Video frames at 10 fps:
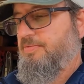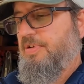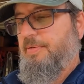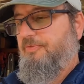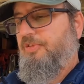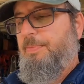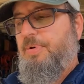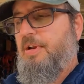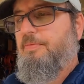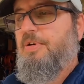We're going to flip
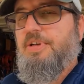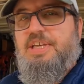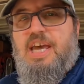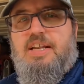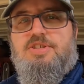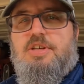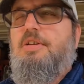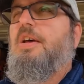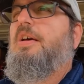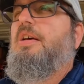it and we're going to catch it,
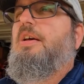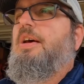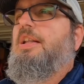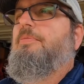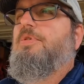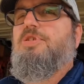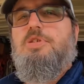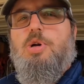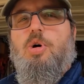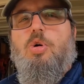and then we're just
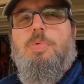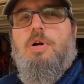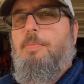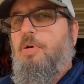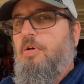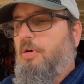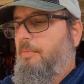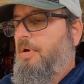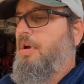going to open our palm.